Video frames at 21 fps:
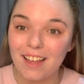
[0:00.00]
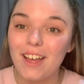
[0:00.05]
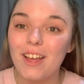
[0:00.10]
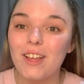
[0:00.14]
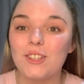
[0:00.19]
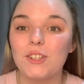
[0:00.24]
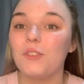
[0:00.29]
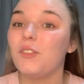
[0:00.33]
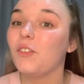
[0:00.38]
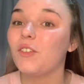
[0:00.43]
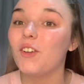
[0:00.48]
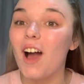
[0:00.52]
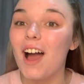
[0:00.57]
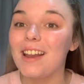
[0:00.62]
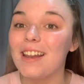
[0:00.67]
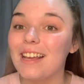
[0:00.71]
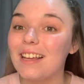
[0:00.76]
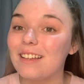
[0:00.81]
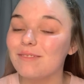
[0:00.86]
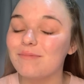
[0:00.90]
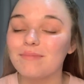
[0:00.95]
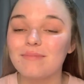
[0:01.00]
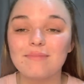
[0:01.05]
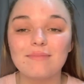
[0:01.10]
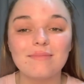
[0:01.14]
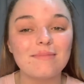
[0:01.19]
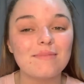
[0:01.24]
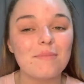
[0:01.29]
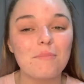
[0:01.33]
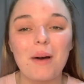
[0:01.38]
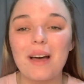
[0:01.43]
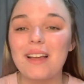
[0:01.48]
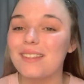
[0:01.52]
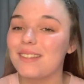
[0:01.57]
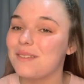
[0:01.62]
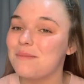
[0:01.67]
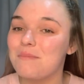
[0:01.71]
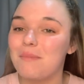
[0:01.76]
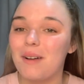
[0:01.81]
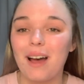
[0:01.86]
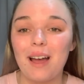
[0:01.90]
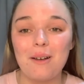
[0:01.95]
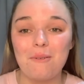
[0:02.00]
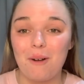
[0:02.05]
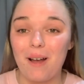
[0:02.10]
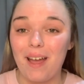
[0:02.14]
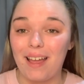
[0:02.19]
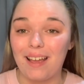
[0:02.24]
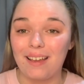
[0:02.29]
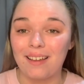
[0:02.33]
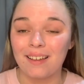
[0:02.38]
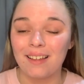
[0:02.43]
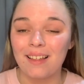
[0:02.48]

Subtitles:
So if you've got any, pass them my way.